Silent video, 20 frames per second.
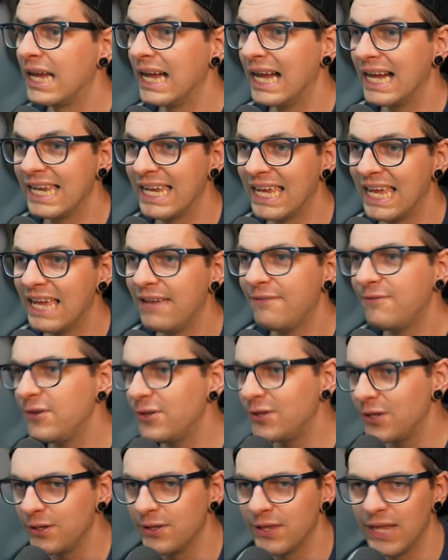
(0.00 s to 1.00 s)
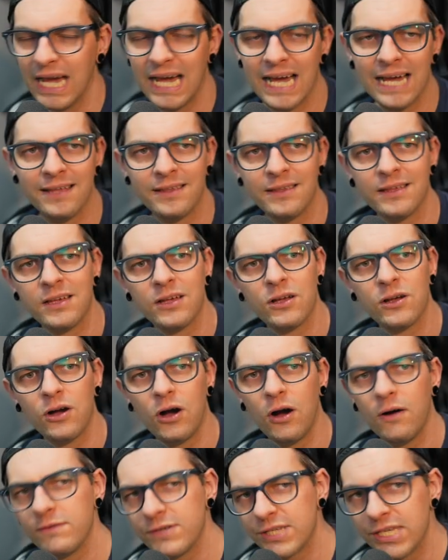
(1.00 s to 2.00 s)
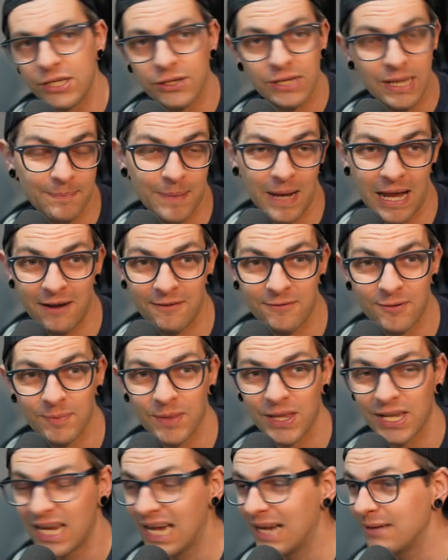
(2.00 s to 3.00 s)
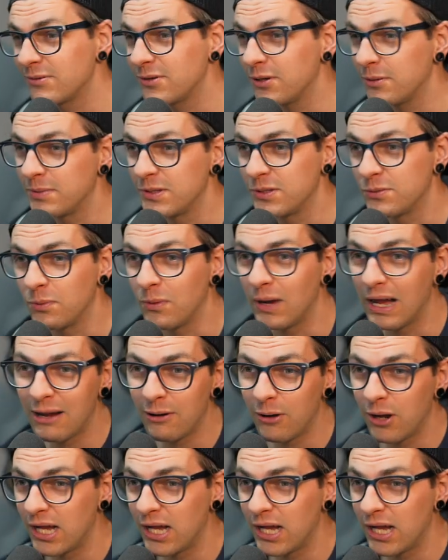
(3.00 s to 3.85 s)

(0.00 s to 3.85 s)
And if you do that, obviously you get power from the laptop as well,